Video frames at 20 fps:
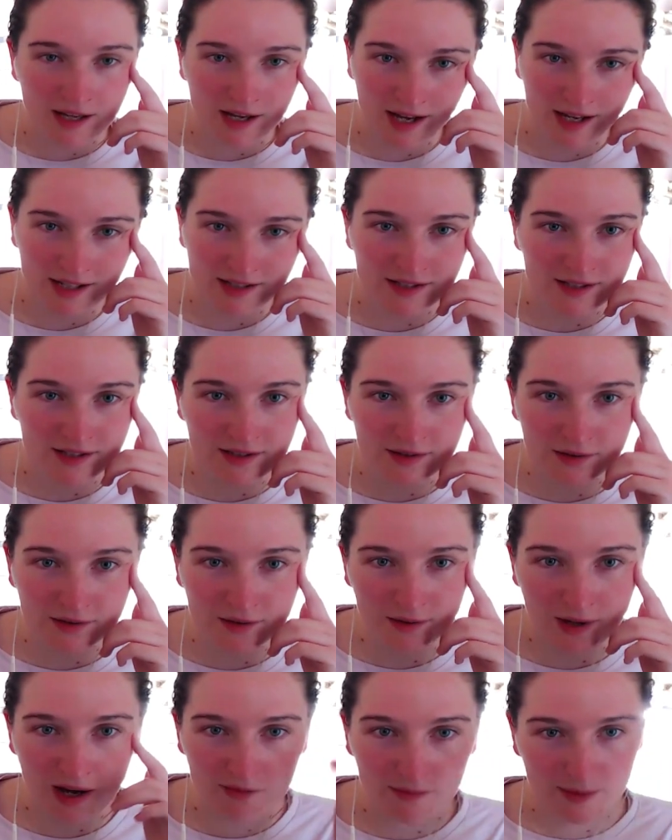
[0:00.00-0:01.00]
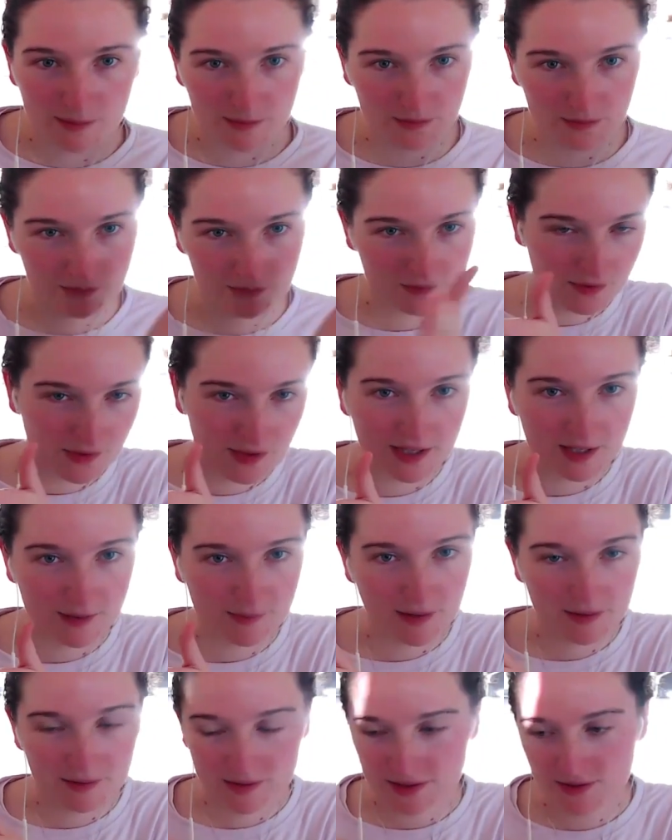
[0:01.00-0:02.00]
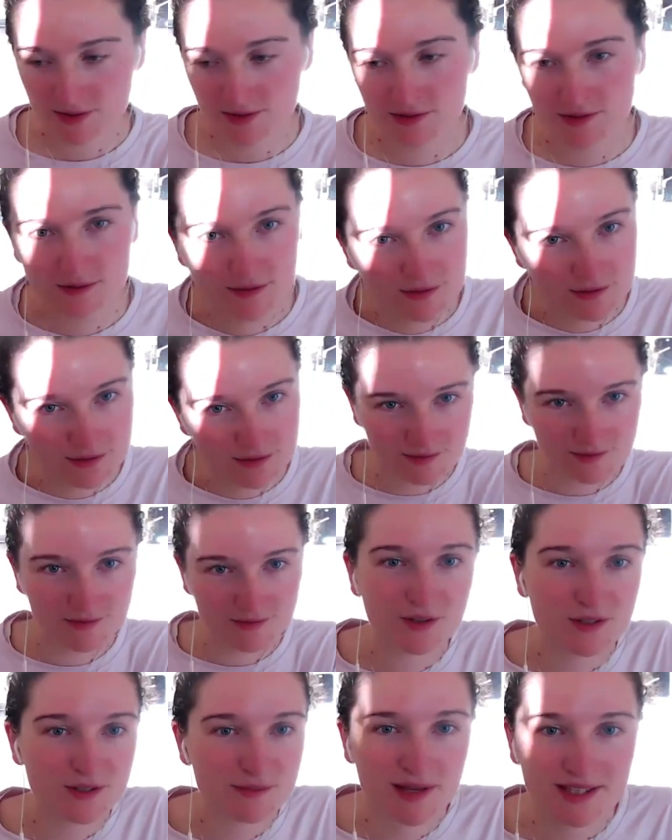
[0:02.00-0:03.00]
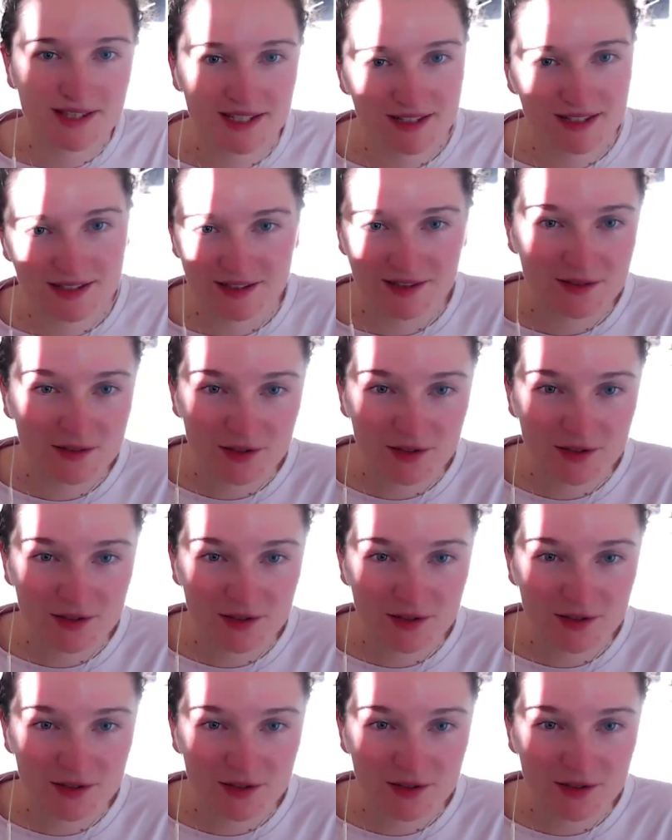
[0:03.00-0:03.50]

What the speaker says: and not have people think about the sort of cosmetics,